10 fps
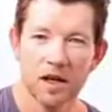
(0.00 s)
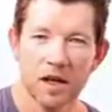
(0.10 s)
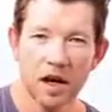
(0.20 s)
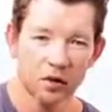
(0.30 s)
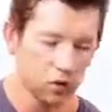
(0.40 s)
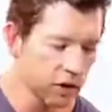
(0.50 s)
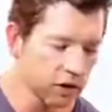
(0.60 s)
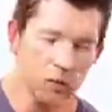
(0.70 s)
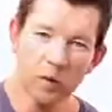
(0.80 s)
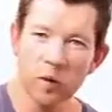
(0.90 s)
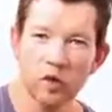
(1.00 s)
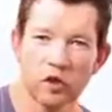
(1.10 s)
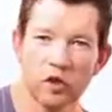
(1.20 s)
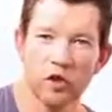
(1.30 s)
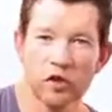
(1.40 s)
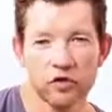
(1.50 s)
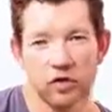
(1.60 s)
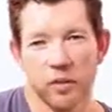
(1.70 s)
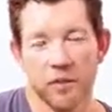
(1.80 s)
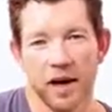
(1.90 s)
Now the reason we want to learn the
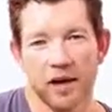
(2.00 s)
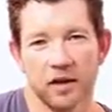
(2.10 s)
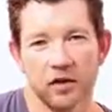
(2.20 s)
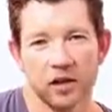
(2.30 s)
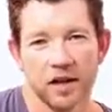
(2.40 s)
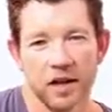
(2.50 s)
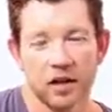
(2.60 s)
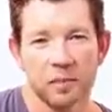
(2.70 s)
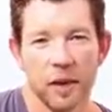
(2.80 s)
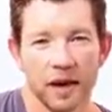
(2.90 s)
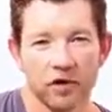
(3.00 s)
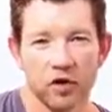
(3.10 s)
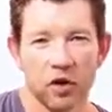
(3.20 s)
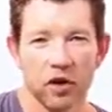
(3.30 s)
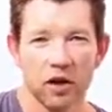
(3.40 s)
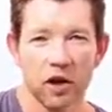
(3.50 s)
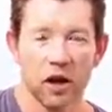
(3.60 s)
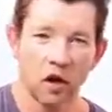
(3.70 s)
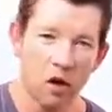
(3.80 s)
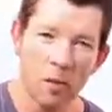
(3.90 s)
strumming pattern is it's based on a
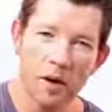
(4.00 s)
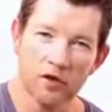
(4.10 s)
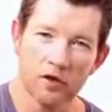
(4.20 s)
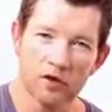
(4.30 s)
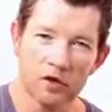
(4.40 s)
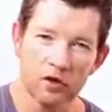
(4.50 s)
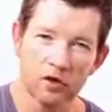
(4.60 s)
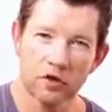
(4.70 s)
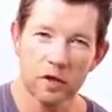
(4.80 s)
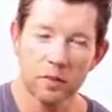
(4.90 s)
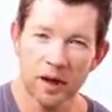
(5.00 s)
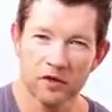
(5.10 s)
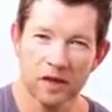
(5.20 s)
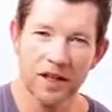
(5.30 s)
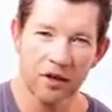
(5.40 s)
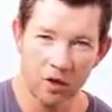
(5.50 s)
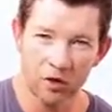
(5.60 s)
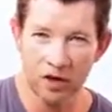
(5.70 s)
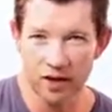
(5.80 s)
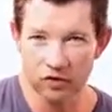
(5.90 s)
whole bunch of songs that basically
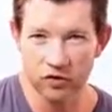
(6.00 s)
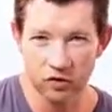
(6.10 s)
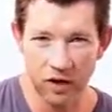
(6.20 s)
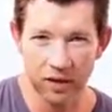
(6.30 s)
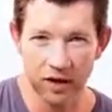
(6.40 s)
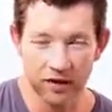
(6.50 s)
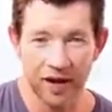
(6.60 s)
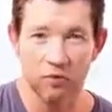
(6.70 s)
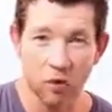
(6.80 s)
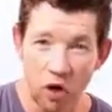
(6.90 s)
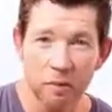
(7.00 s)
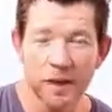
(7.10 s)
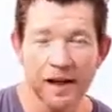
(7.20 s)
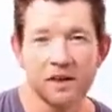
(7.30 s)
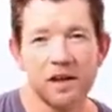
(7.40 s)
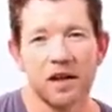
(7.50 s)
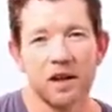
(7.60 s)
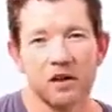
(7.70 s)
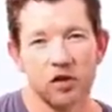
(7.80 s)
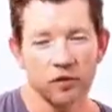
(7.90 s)
use that strumming, that rock beat.
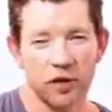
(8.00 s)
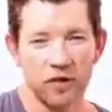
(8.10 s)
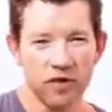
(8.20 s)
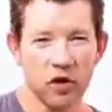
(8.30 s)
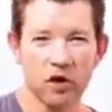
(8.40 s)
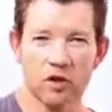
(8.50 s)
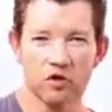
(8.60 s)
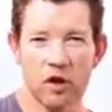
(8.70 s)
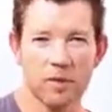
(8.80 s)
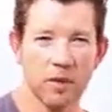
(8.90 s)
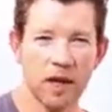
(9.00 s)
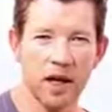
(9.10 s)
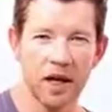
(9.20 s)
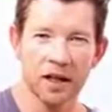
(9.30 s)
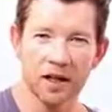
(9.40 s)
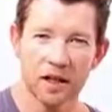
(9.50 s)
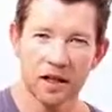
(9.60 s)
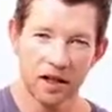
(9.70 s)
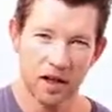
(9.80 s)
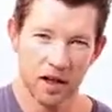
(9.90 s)
So if you've ever heard a drummer playing
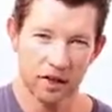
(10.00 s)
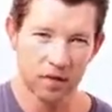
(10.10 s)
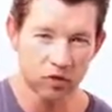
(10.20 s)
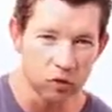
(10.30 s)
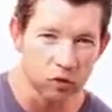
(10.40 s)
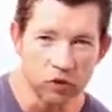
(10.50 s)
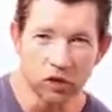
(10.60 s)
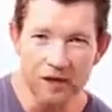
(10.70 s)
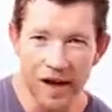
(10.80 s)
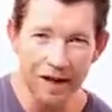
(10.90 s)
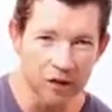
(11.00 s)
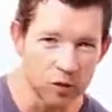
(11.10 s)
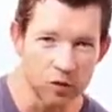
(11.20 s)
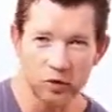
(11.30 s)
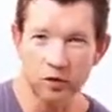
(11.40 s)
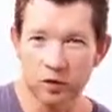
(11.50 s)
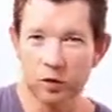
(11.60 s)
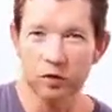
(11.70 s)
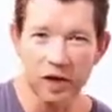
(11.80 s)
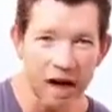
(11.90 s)
the dood ta dood
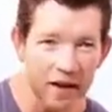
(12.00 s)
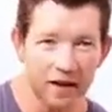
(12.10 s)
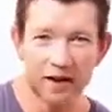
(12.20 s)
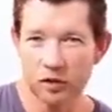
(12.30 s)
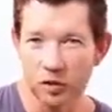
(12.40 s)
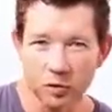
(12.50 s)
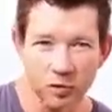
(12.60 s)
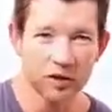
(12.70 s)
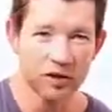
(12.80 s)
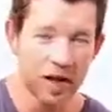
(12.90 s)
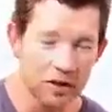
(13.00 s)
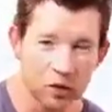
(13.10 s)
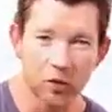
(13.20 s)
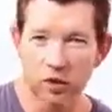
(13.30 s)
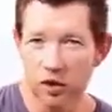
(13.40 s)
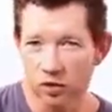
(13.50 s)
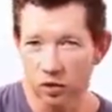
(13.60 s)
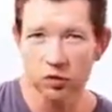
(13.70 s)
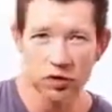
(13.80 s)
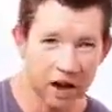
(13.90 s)
dood ta dood ta dood
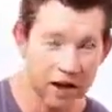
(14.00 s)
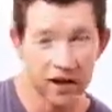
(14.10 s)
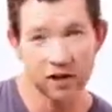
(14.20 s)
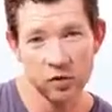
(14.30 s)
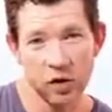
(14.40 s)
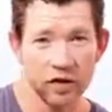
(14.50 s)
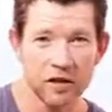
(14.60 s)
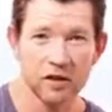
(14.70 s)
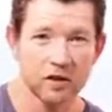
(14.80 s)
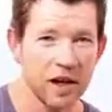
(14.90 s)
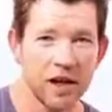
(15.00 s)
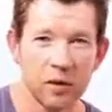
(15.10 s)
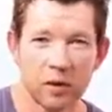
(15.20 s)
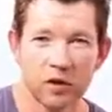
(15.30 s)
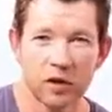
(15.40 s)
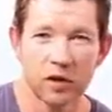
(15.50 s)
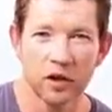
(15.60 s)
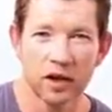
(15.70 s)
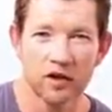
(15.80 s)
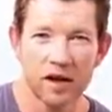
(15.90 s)
dood ta, guess what? That's exactly what we're doing
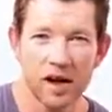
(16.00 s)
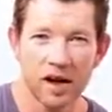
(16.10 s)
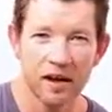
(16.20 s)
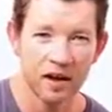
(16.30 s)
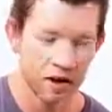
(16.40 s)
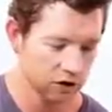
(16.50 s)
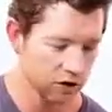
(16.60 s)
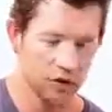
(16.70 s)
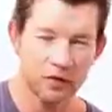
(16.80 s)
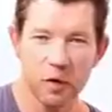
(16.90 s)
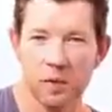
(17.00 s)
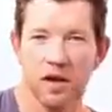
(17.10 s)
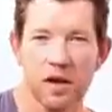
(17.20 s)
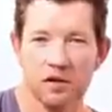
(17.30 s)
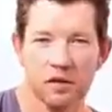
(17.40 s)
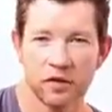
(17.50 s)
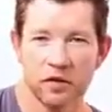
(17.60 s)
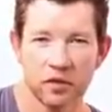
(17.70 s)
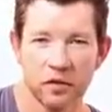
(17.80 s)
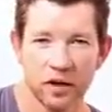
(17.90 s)
on the guitar. So it's a very percussive
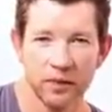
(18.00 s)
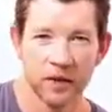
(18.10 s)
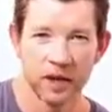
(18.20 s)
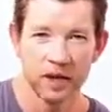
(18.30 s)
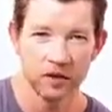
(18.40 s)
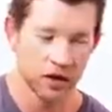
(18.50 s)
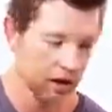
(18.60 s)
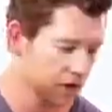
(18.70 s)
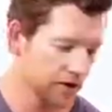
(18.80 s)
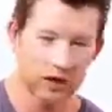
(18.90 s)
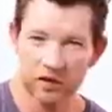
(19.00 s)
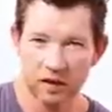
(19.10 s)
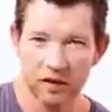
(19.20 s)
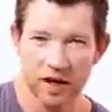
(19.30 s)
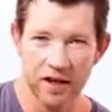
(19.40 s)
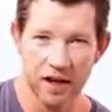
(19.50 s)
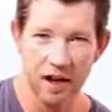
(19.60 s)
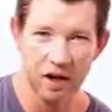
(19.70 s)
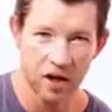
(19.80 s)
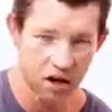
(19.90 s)
instrument. So let's have a listen to that
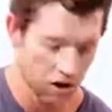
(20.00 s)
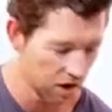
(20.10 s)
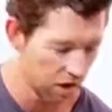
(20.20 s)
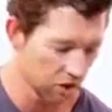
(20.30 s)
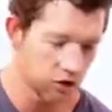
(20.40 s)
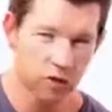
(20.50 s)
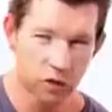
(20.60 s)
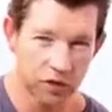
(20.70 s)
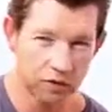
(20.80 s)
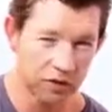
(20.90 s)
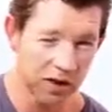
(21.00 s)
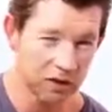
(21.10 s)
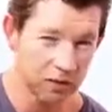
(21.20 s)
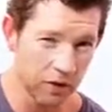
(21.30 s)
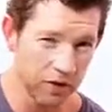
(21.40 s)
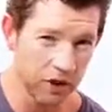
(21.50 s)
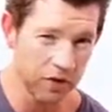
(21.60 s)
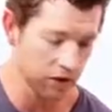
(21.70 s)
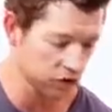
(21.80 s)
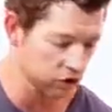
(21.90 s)
now, just with the fingers, my
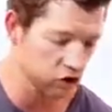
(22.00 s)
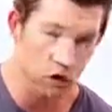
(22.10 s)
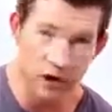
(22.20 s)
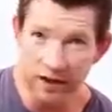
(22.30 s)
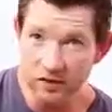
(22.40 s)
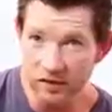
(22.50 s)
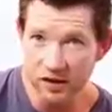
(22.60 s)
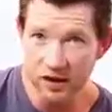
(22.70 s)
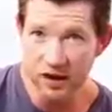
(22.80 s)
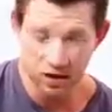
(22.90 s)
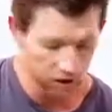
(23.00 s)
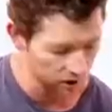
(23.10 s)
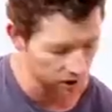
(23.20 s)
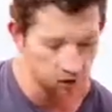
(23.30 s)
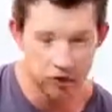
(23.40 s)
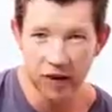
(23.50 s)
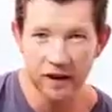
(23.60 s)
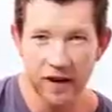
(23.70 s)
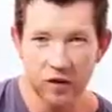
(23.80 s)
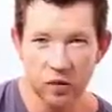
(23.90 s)
fingers over the strings, so we
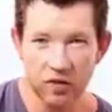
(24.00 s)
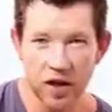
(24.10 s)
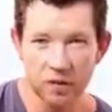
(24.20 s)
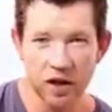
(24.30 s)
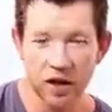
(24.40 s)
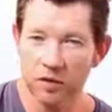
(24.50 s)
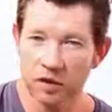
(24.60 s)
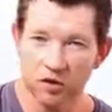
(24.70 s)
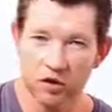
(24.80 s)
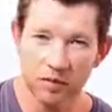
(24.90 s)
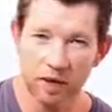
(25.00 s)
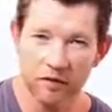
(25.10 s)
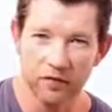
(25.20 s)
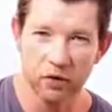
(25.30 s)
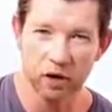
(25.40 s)
get that noise happening, and I'm going to strum that for